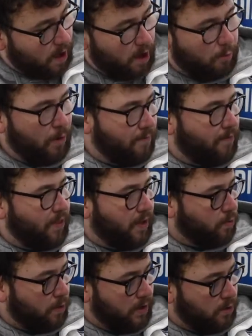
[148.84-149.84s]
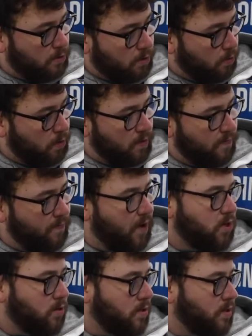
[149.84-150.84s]
I went for this one. This was like one of the
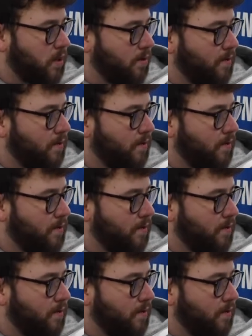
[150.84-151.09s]
first ones I